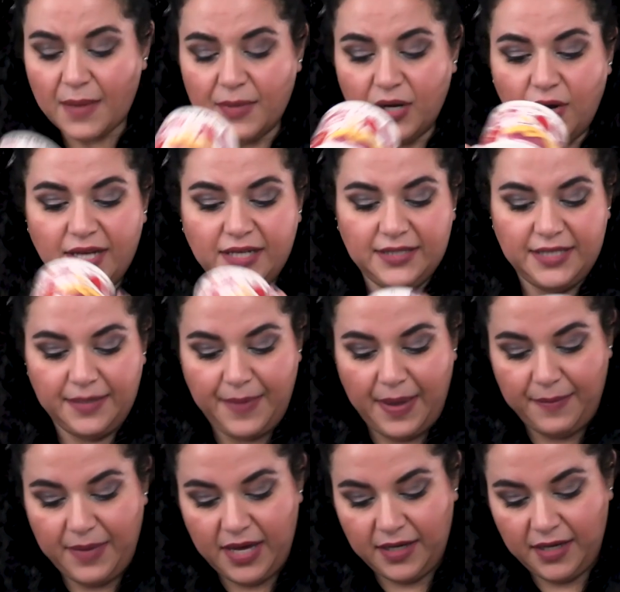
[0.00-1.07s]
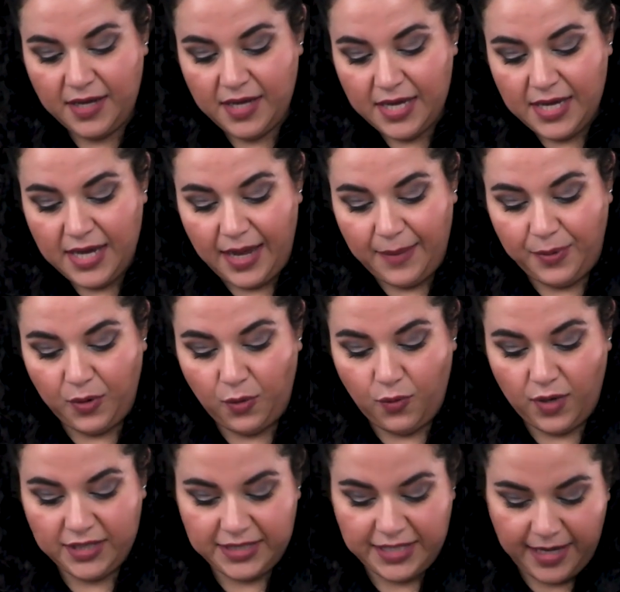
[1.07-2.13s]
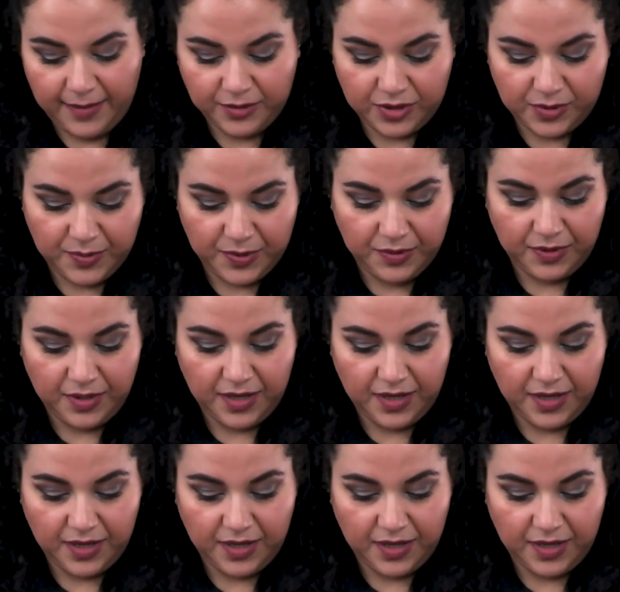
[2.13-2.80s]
gonna go ahead and take my mug. I put 1 tablespoon